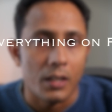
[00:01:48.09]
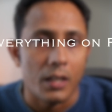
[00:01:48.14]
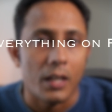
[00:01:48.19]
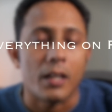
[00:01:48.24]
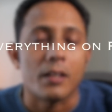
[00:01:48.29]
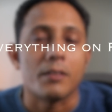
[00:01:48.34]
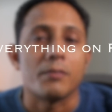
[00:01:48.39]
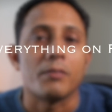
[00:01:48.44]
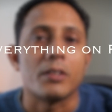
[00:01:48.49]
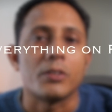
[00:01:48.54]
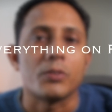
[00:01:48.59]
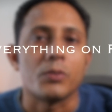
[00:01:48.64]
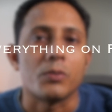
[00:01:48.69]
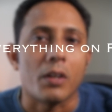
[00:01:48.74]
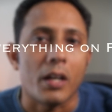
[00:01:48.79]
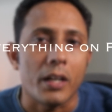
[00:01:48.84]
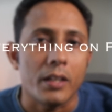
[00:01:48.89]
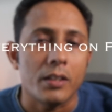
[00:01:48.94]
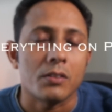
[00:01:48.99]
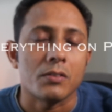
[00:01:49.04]
And when you
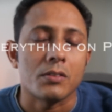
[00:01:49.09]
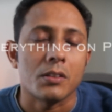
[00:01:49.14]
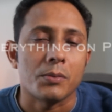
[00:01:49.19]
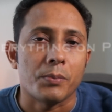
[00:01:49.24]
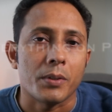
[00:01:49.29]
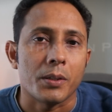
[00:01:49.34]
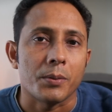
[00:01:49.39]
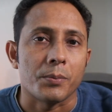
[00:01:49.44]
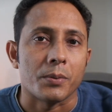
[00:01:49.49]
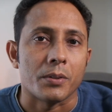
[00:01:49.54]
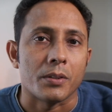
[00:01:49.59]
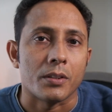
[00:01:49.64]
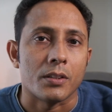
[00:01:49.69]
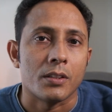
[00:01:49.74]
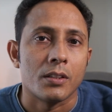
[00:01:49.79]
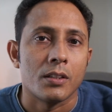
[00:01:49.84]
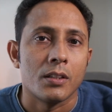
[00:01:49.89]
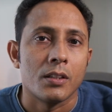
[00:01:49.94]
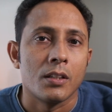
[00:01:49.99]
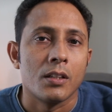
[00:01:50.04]
write on the paper,
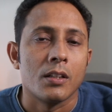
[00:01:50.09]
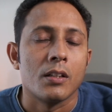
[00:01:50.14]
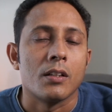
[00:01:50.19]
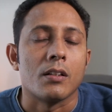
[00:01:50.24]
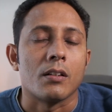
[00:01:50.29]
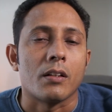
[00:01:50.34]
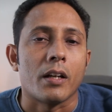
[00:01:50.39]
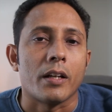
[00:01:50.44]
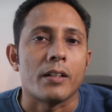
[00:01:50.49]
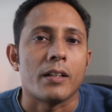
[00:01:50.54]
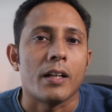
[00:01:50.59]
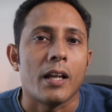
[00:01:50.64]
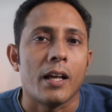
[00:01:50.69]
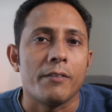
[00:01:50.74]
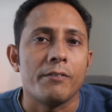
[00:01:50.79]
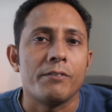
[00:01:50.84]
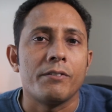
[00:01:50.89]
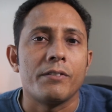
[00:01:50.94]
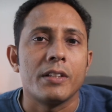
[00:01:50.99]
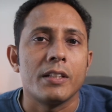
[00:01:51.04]
write
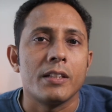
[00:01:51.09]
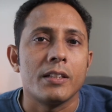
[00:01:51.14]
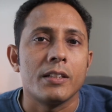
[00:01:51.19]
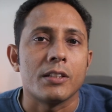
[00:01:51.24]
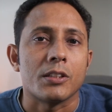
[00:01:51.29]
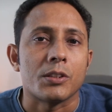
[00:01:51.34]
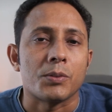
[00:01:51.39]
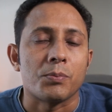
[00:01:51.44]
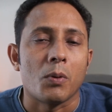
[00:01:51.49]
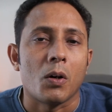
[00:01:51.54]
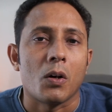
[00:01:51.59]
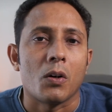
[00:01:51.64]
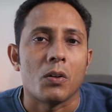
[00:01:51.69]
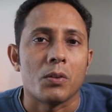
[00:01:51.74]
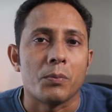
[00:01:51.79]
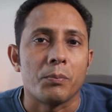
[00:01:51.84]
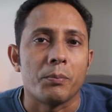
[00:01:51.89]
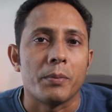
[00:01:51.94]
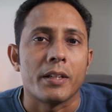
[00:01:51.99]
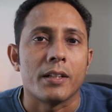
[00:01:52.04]
every
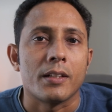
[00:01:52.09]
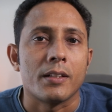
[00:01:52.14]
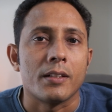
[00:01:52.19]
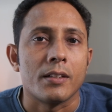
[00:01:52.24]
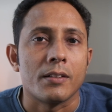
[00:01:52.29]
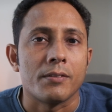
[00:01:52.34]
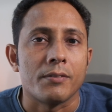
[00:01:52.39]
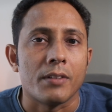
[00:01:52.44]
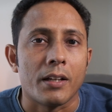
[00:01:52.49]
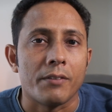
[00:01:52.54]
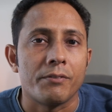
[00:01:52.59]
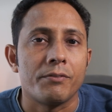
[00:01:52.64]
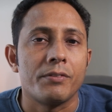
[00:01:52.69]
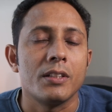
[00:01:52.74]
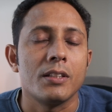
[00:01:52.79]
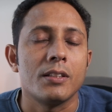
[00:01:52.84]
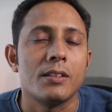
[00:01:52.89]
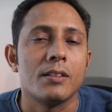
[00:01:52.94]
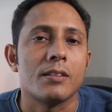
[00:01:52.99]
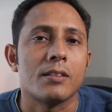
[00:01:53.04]
small, big,
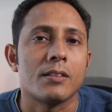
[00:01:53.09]
every